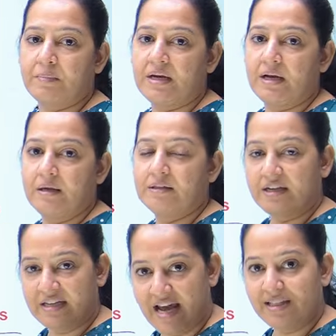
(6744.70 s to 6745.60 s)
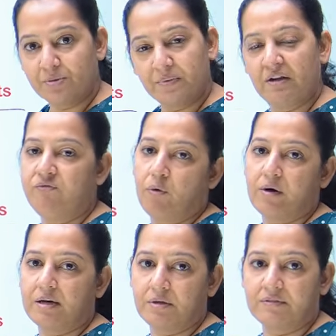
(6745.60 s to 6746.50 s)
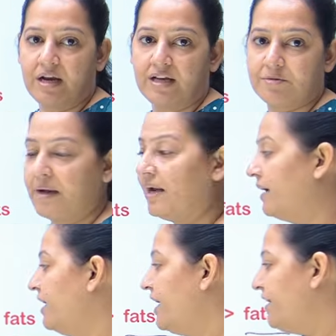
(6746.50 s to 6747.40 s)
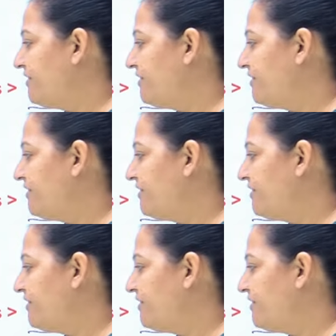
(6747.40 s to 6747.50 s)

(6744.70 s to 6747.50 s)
meal. The death is within 4 hours of the last meal. If